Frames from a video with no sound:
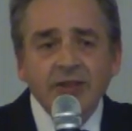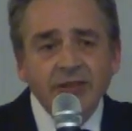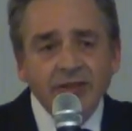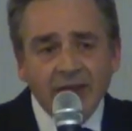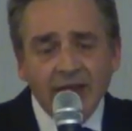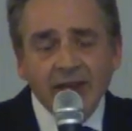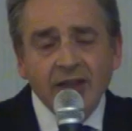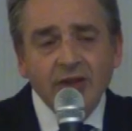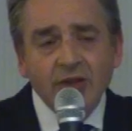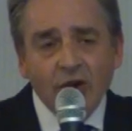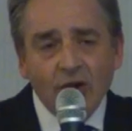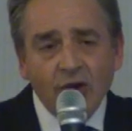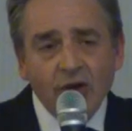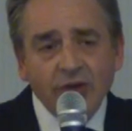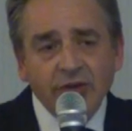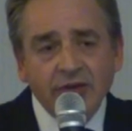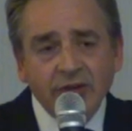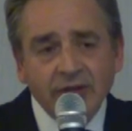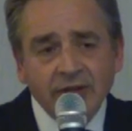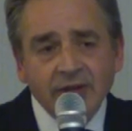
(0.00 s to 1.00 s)
thank
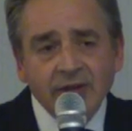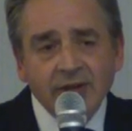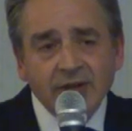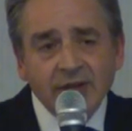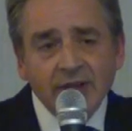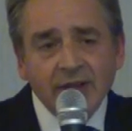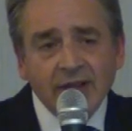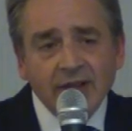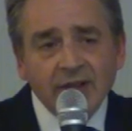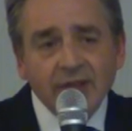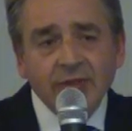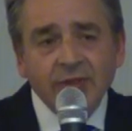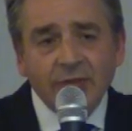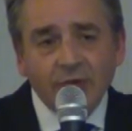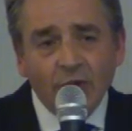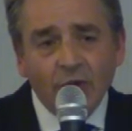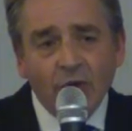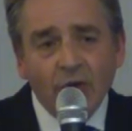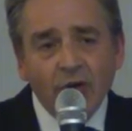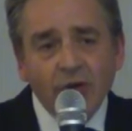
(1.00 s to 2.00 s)
God
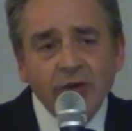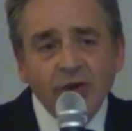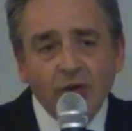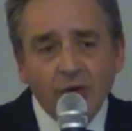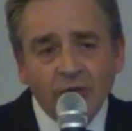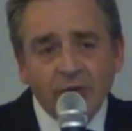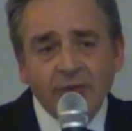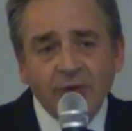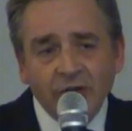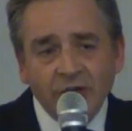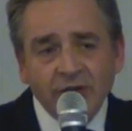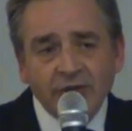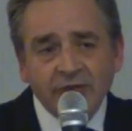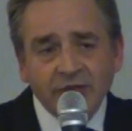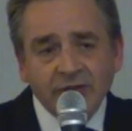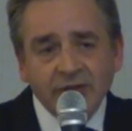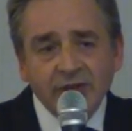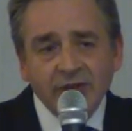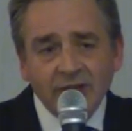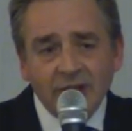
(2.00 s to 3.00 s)
for your
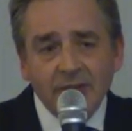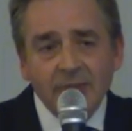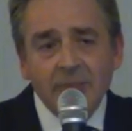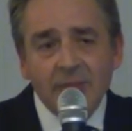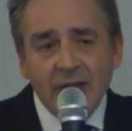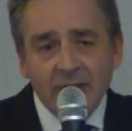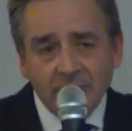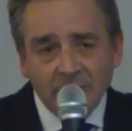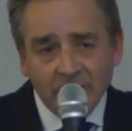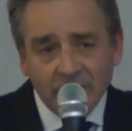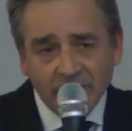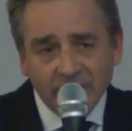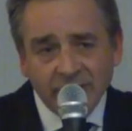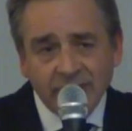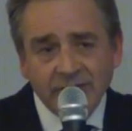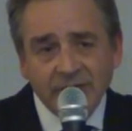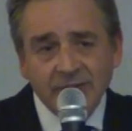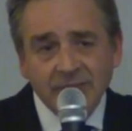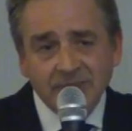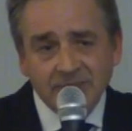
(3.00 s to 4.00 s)
First
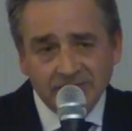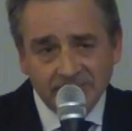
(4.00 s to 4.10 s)
Amendment.